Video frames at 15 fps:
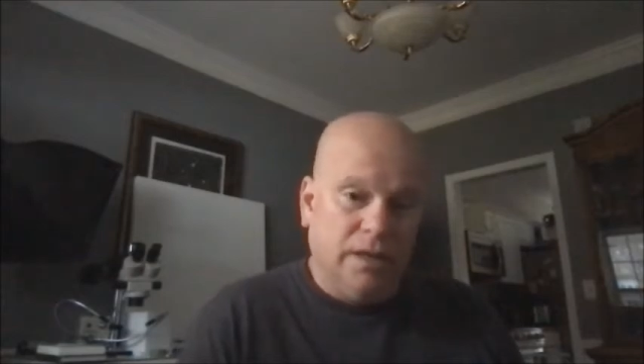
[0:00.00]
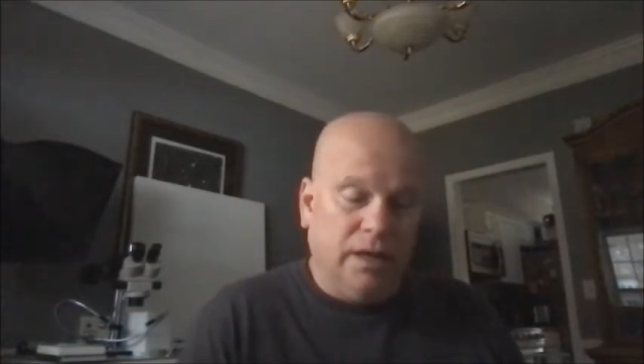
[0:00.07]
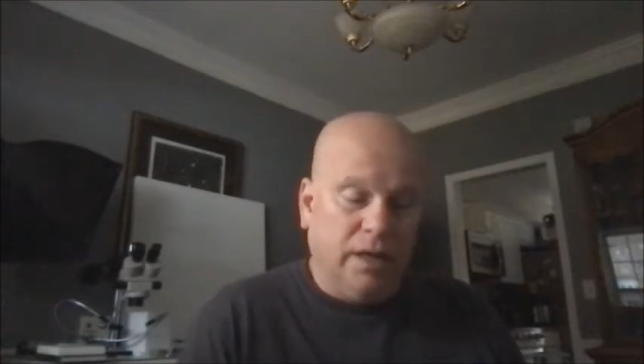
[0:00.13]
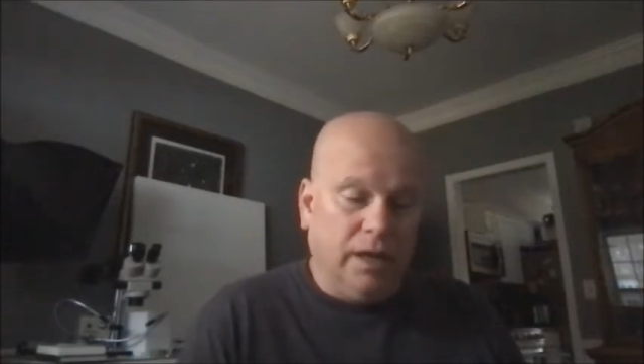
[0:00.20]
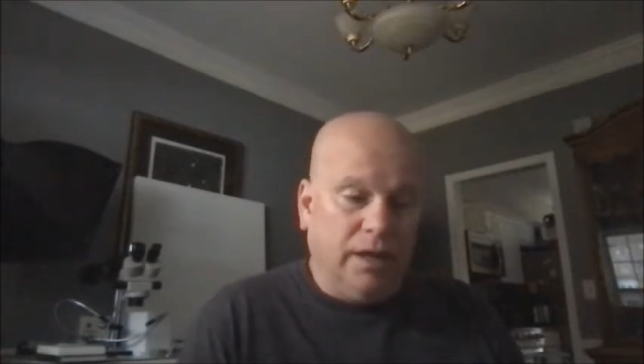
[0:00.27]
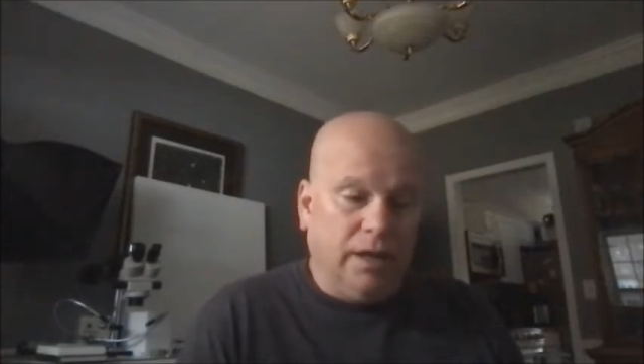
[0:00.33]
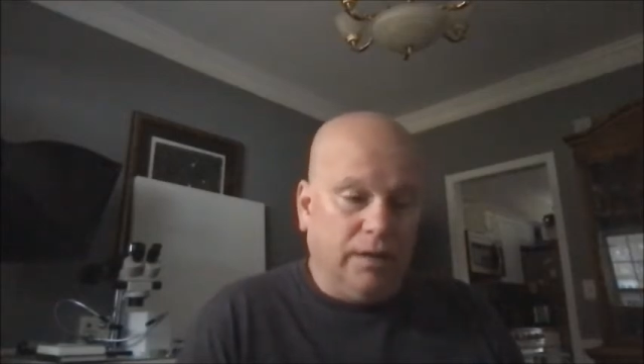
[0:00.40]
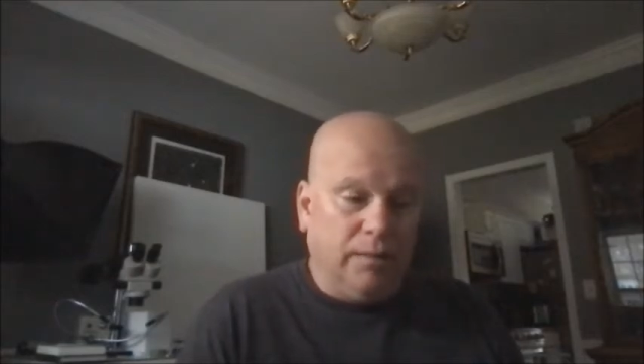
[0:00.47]

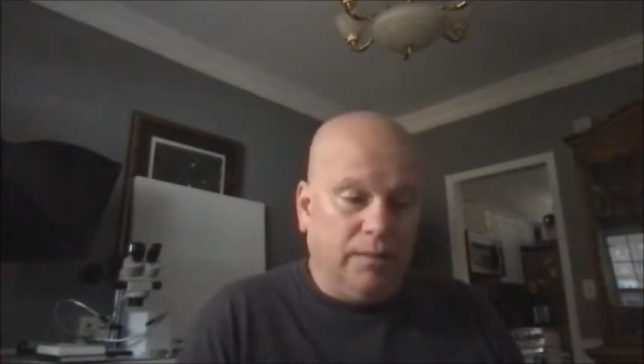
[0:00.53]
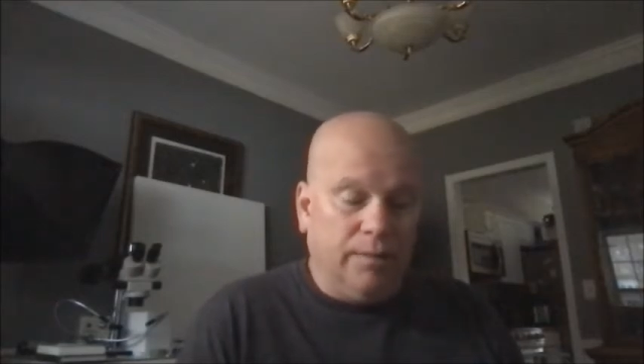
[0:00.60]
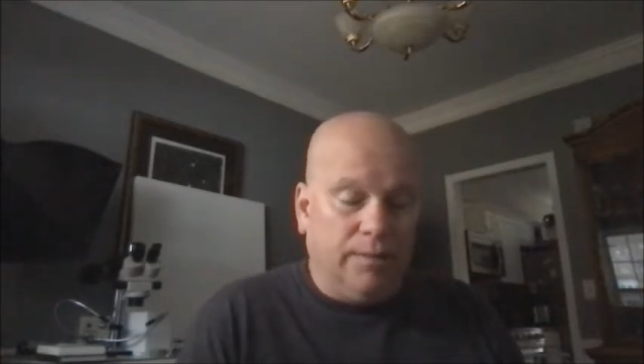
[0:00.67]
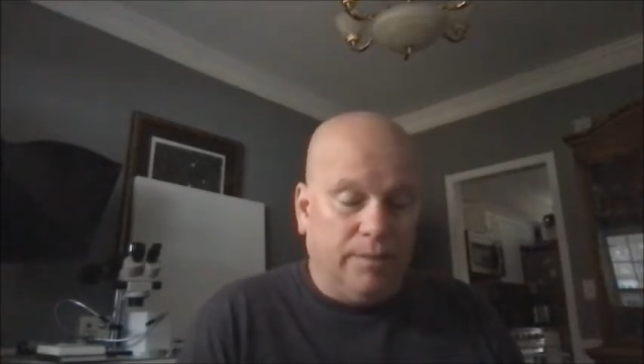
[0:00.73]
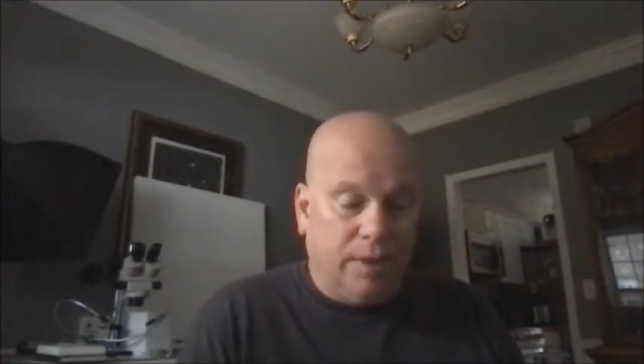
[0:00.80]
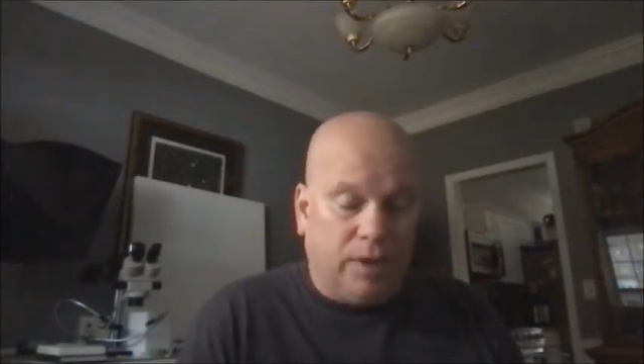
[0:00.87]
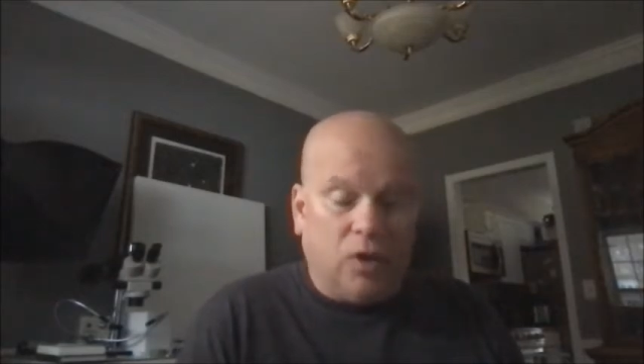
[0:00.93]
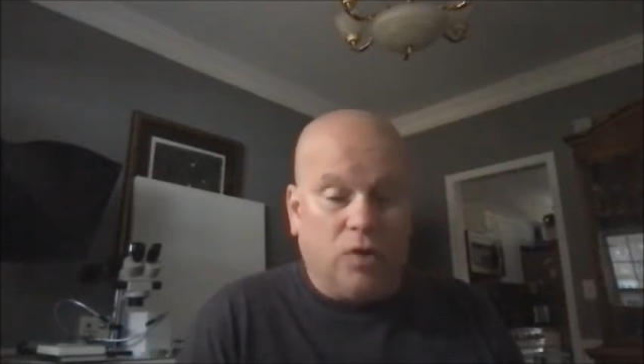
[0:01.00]
But
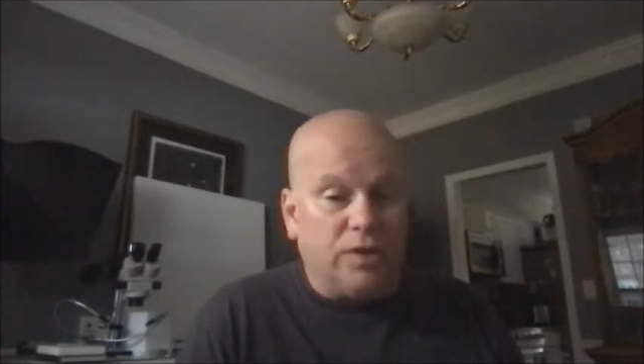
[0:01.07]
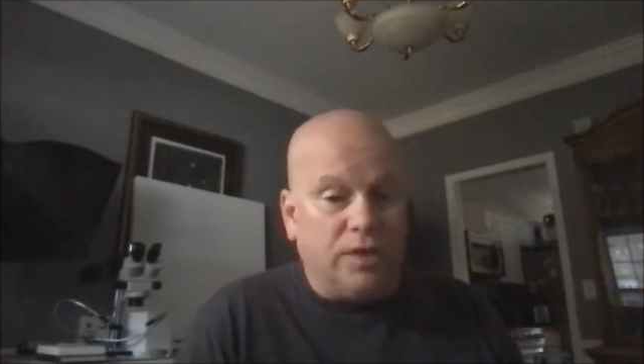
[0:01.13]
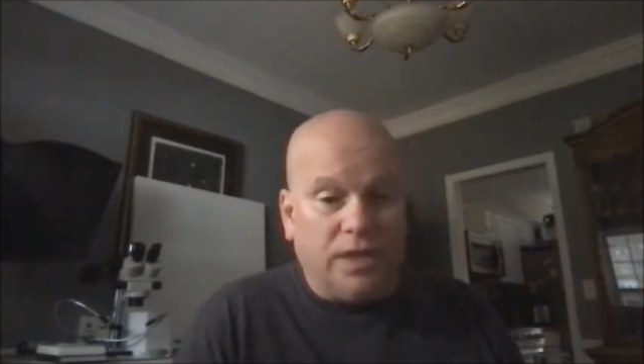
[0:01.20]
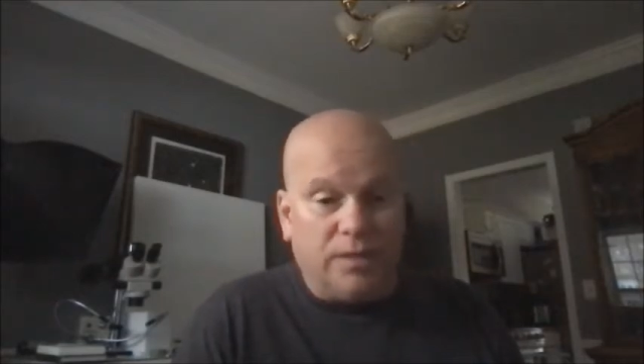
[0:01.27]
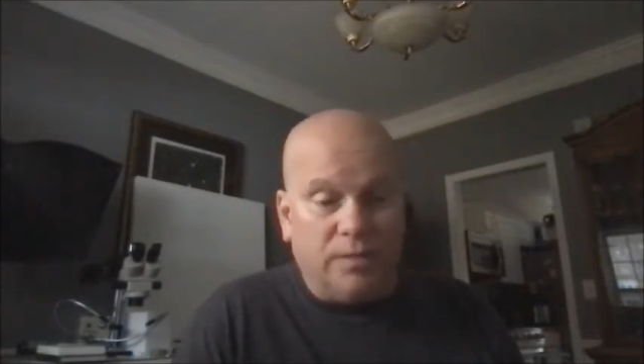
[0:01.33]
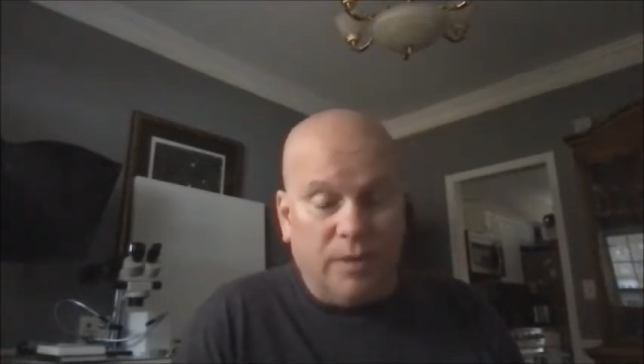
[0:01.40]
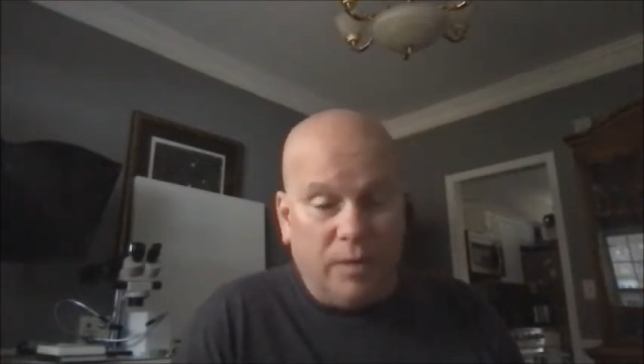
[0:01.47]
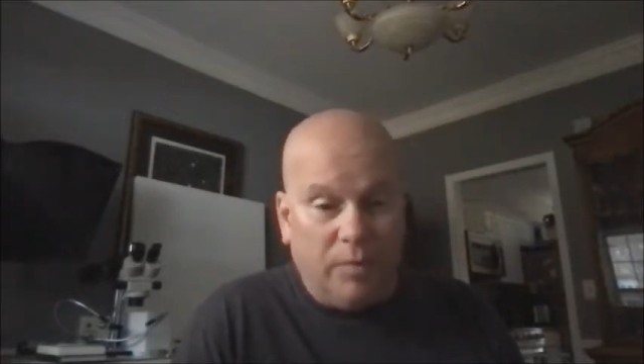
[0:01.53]
of course, it
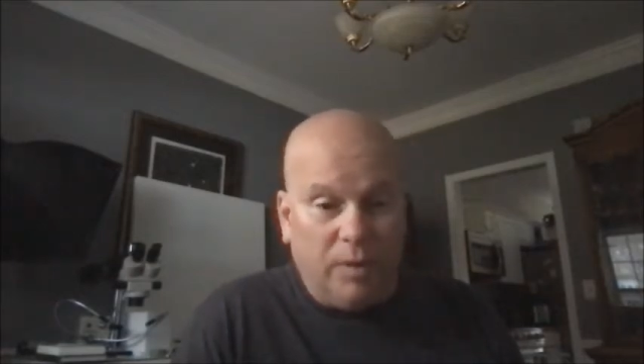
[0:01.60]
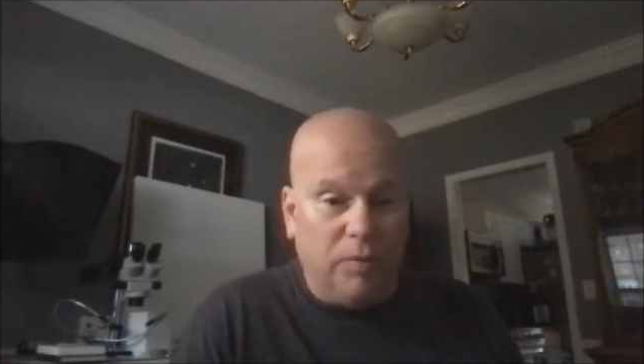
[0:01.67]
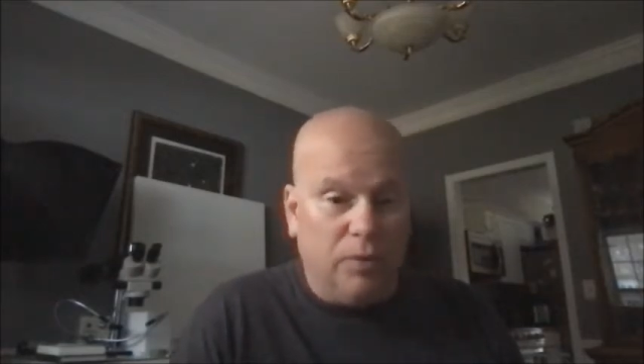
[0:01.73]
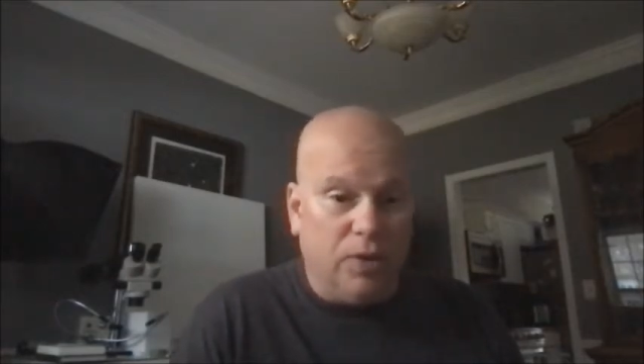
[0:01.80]
doesn't mean people